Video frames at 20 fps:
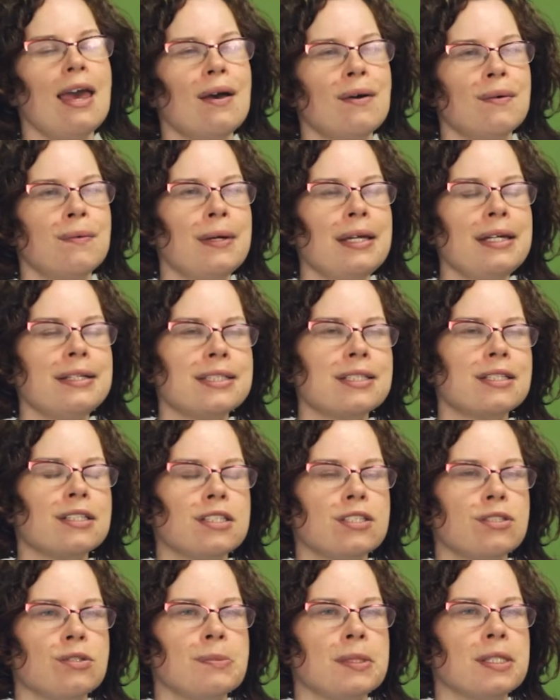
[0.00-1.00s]
We as
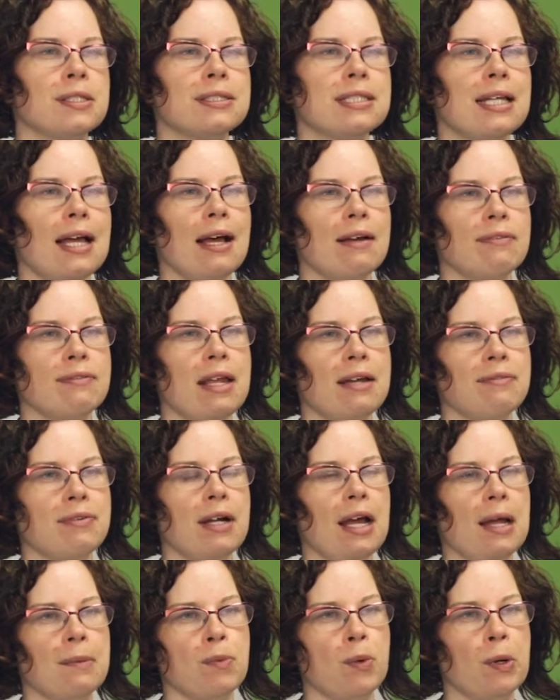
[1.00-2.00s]
consumers have never
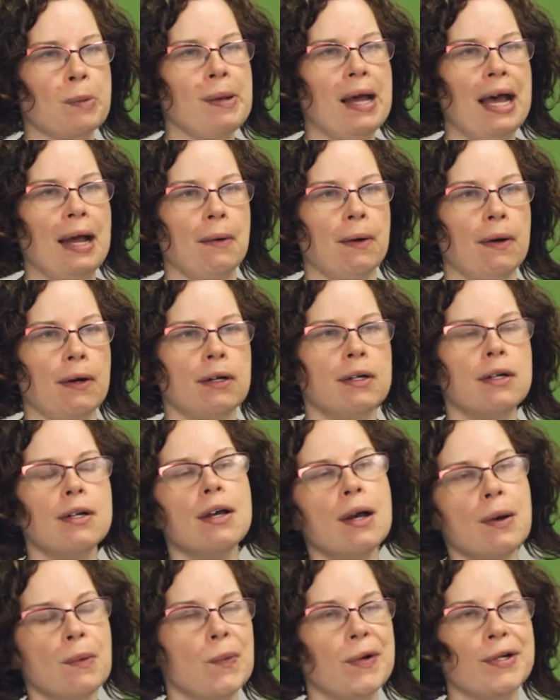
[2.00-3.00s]
had more power.
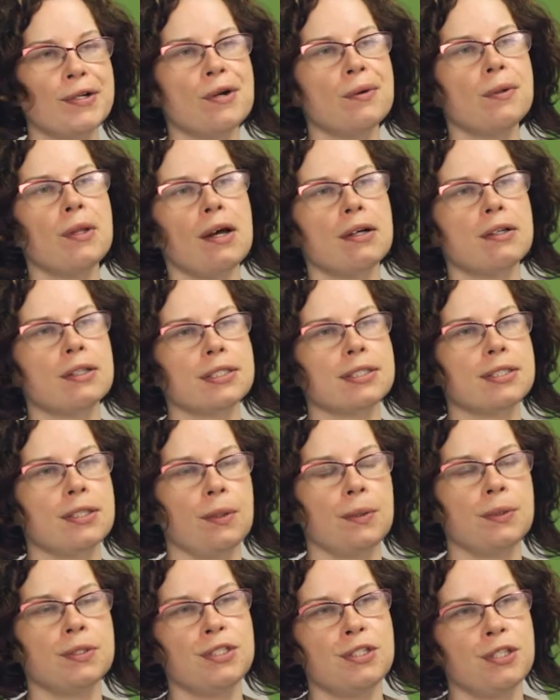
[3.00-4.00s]
We're no longer
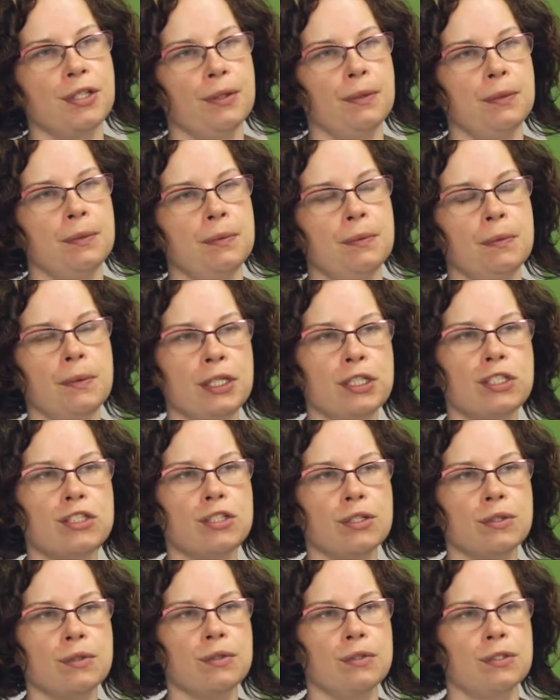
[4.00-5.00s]
sold to, we
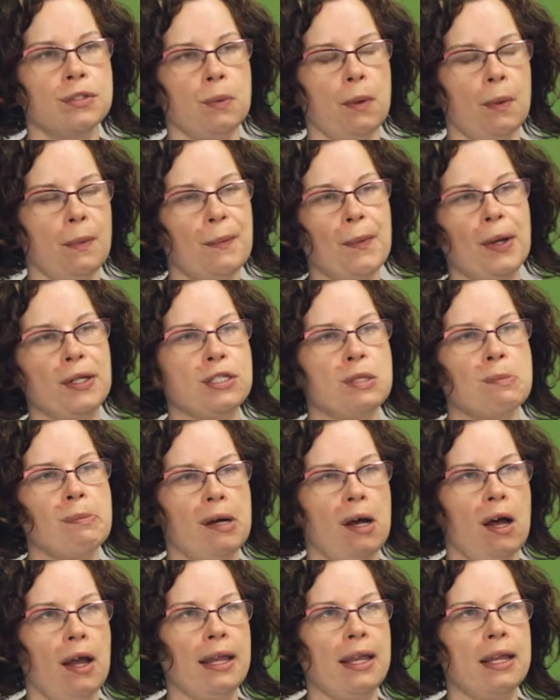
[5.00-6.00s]
choose what we want to
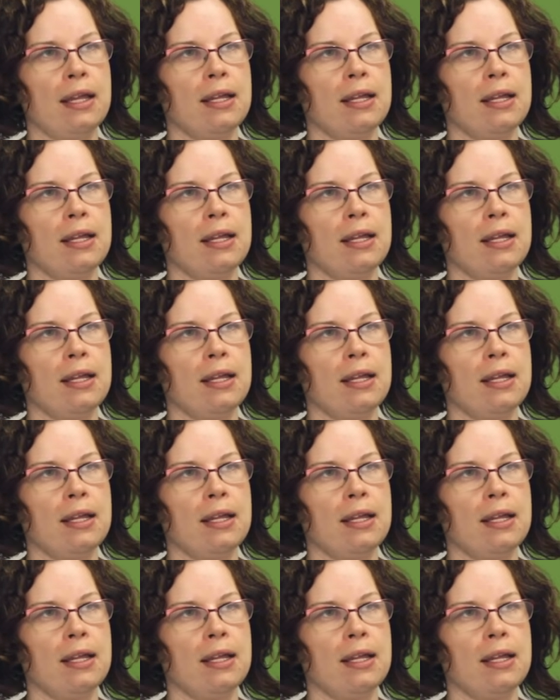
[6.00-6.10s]
buy.